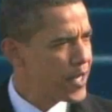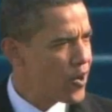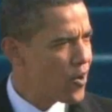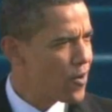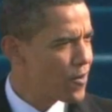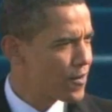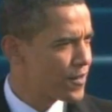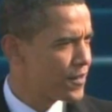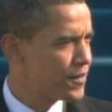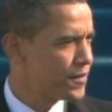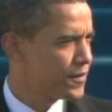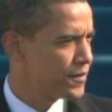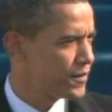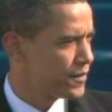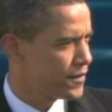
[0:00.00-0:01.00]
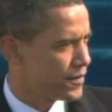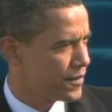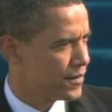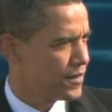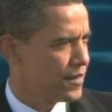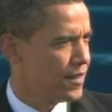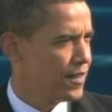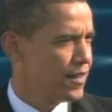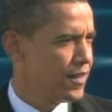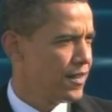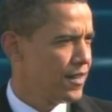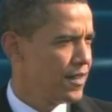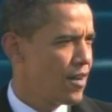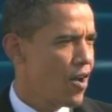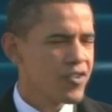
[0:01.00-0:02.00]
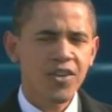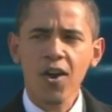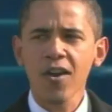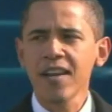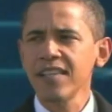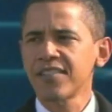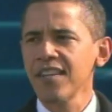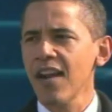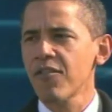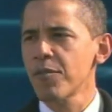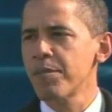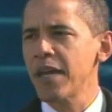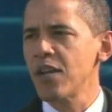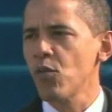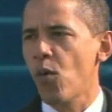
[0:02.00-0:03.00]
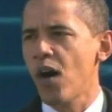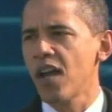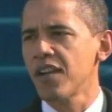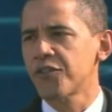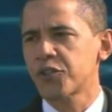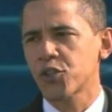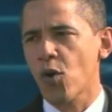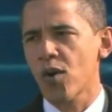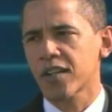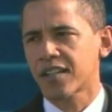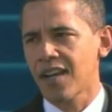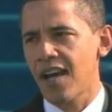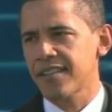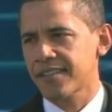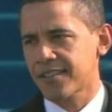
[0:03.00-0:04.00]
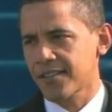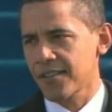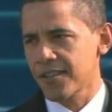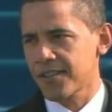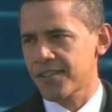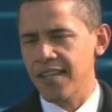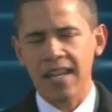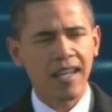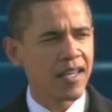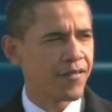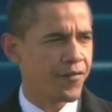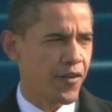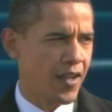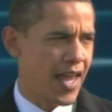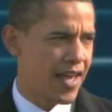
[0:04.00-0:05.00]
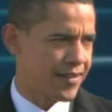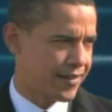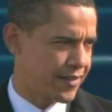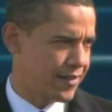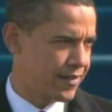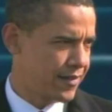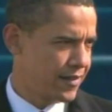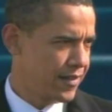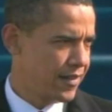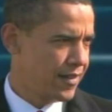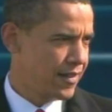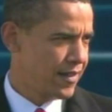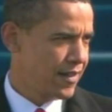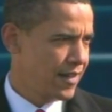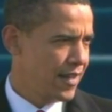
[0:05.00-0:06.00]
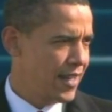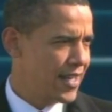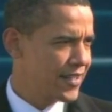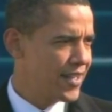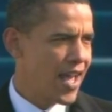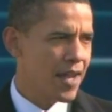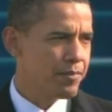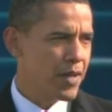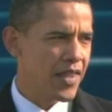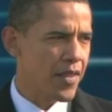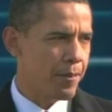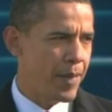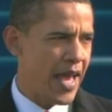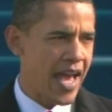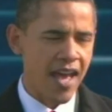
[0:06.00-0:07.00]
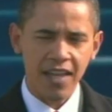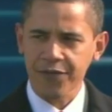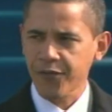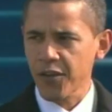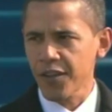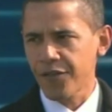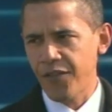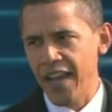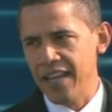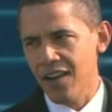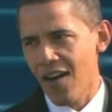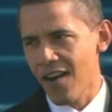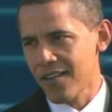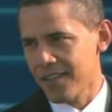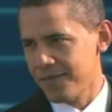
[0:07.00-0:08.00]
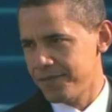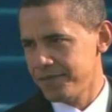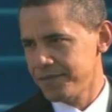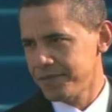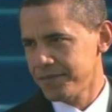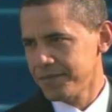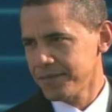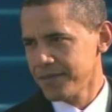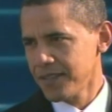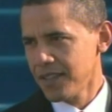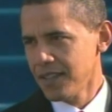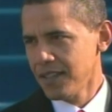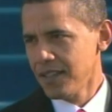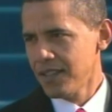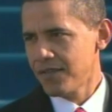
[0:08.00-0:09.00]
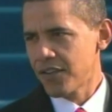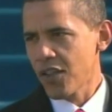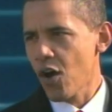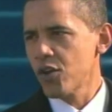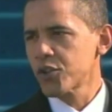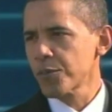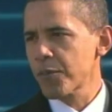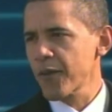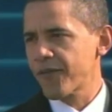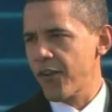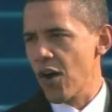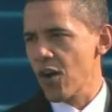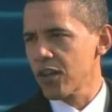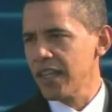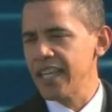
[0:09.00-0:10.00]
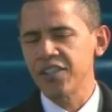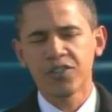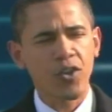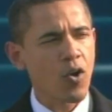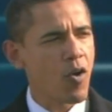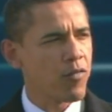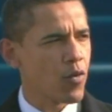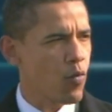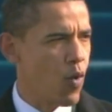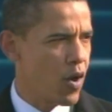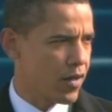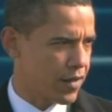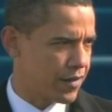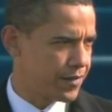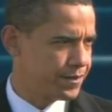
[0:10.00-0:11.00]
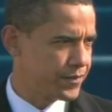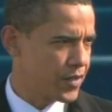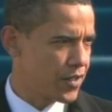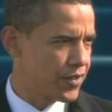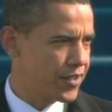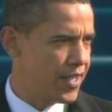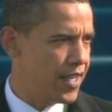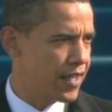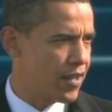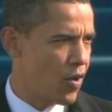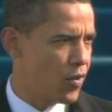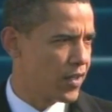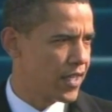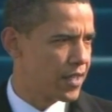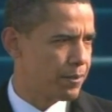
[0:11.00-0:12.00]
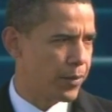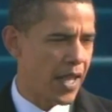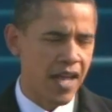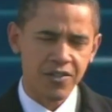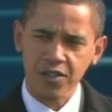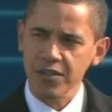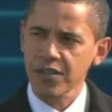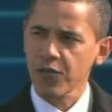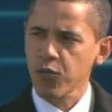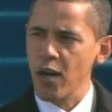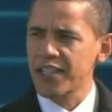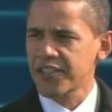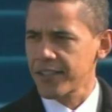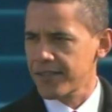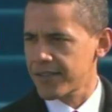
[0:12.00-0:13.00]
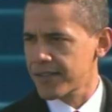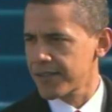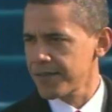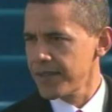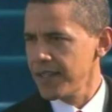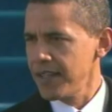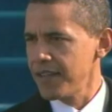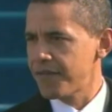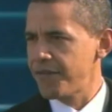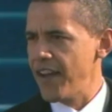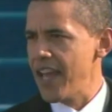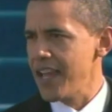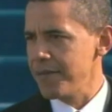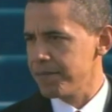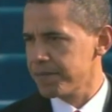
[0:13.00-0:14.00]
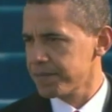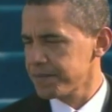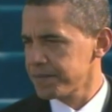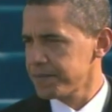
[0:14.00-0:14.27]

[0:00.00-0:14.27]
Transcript: be earned. Our journey has never been one of shortcuts or settling for less. It has not been the path for the faint-hearted, for those who prefer leisure over work or seek only the pleasures of riches and fame.